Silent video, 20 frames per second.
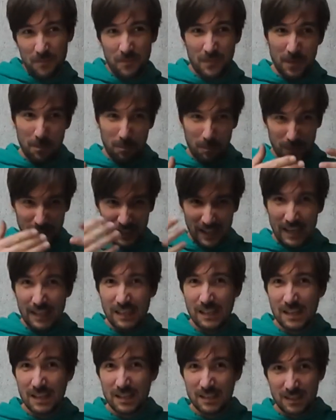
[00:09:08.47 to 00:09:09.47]
the
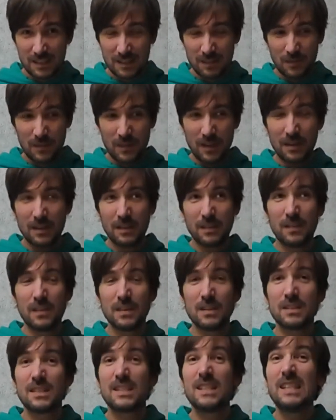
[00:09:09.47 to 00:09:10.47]
plate is
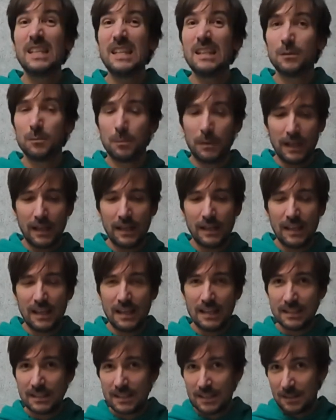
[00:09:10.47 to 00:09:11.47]
the steel plate
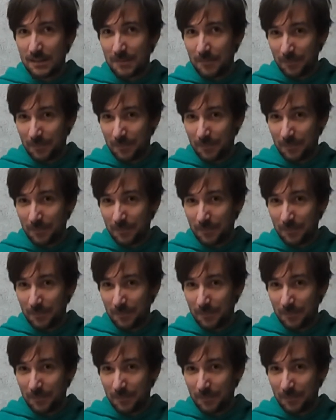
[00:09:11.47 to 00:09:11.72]
is